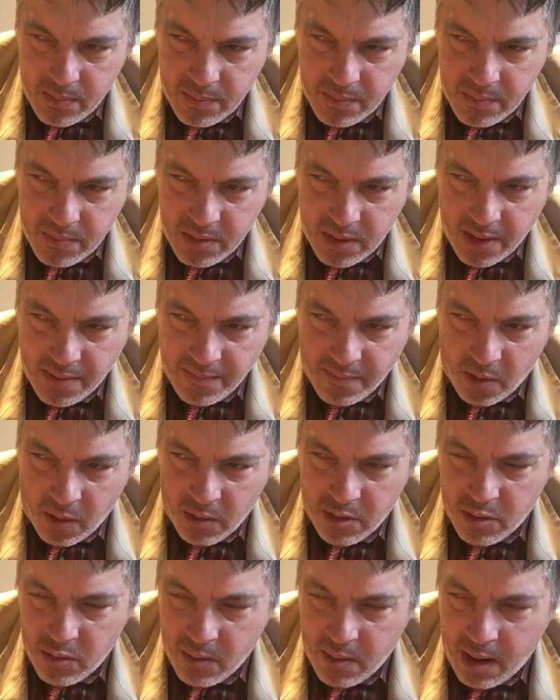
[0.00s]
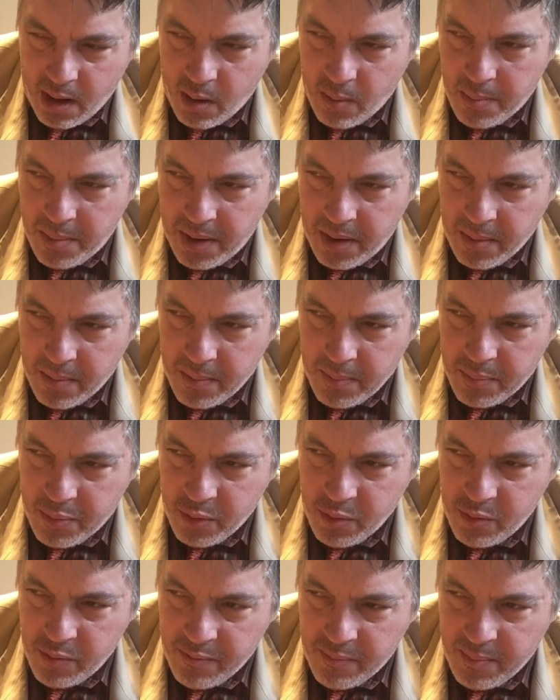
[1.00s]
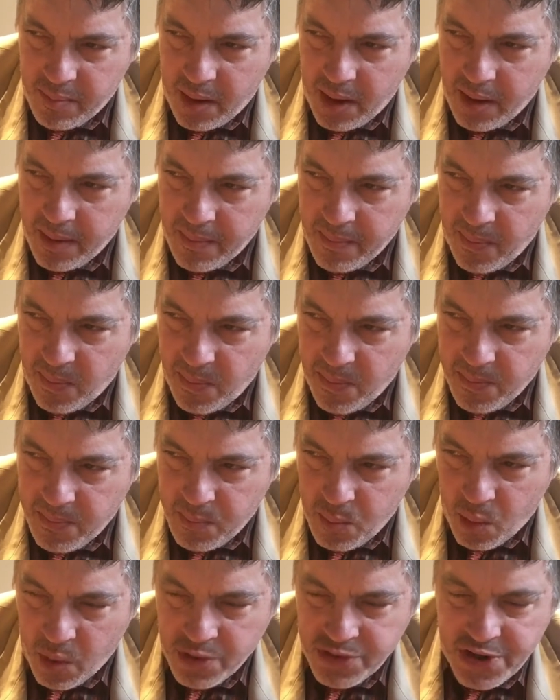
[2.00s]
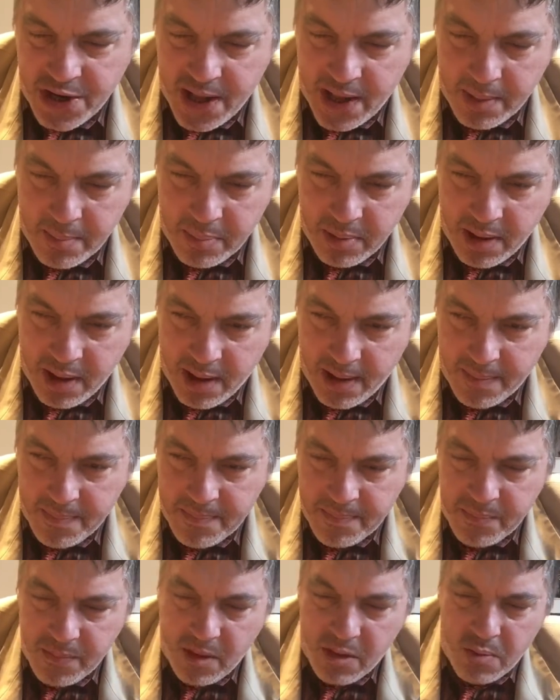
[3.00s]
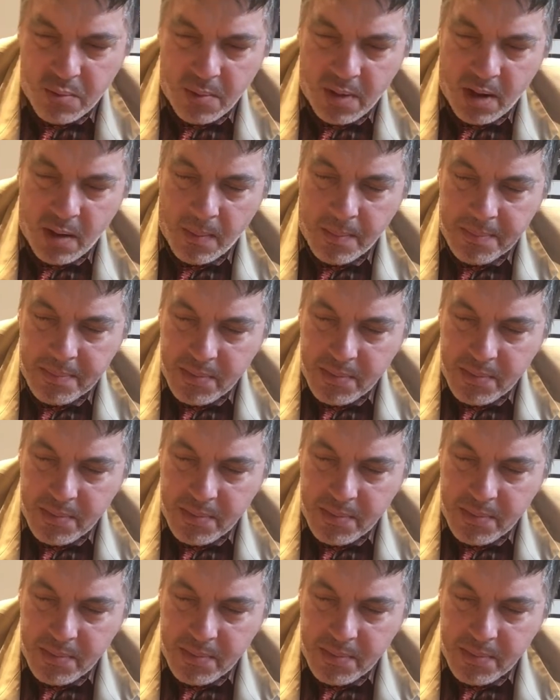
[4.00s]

they've also helped me improve my Marchang playing as well.